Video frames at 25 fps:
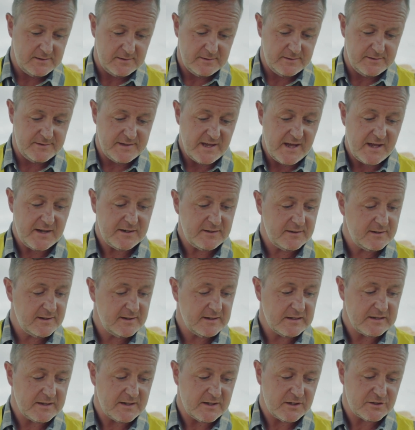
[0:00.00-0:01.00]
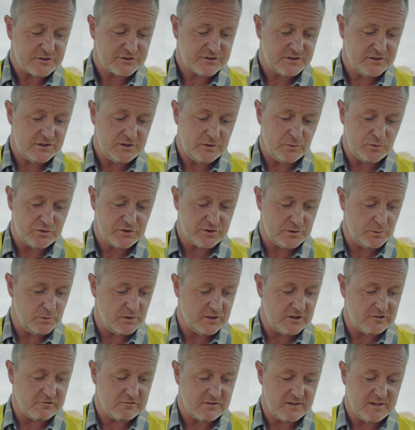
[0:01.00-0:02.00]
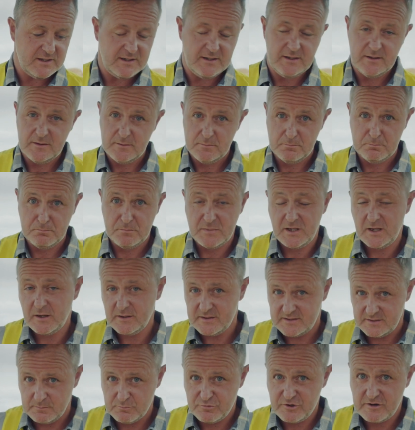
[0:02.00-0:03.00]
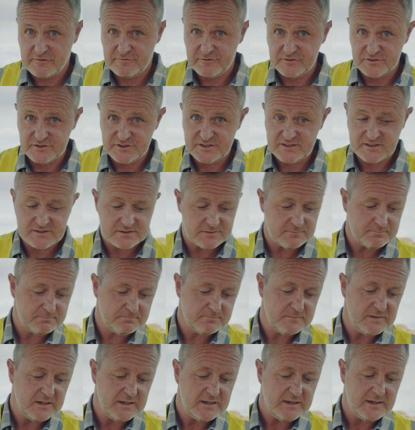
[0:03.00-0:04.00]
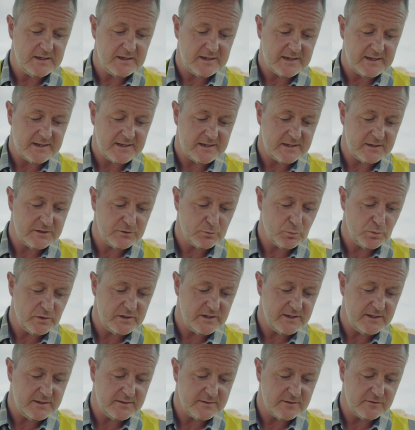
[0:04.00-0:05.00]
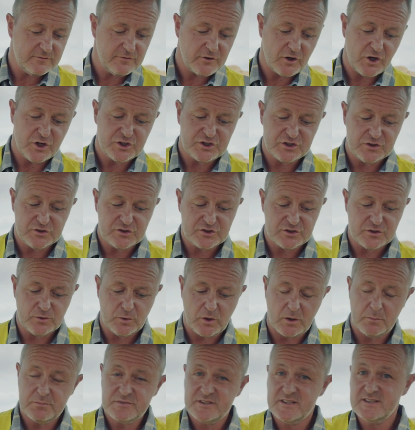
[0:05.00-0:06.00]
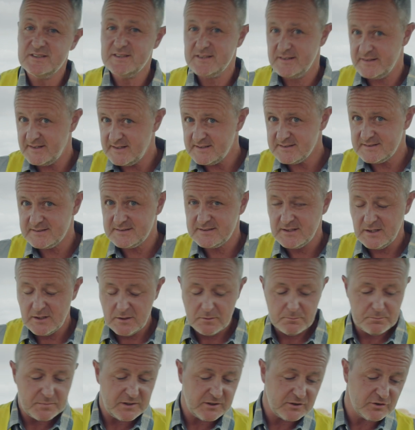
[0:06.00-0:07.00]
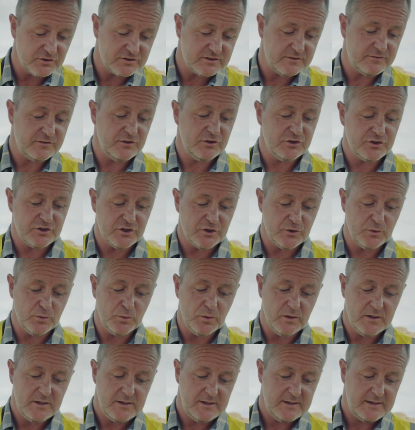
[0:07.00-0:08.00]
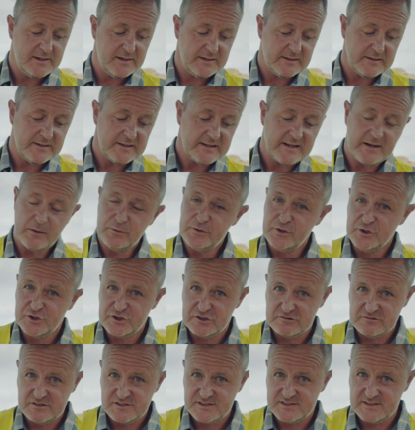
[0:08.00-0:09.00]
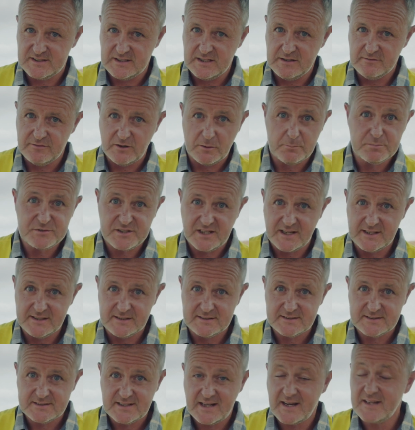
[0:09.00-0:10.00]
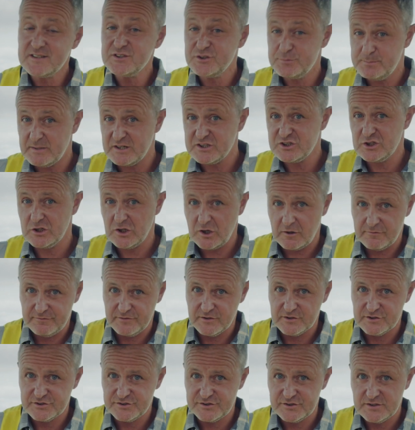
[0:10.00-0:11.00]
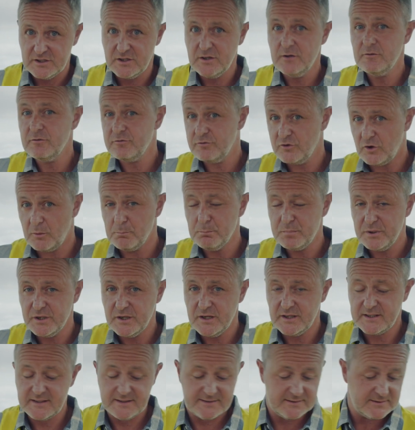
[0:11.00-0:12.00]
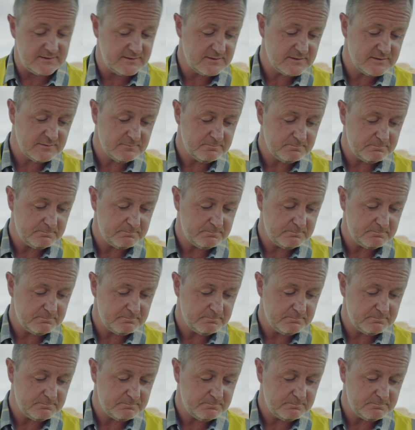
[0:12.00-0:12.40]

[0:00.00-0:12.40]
Then it'll ask you to agree marketing preferences, and we'd advise you to opt into this because if you do, it'll allow you to receive updates and special offers from Perkins.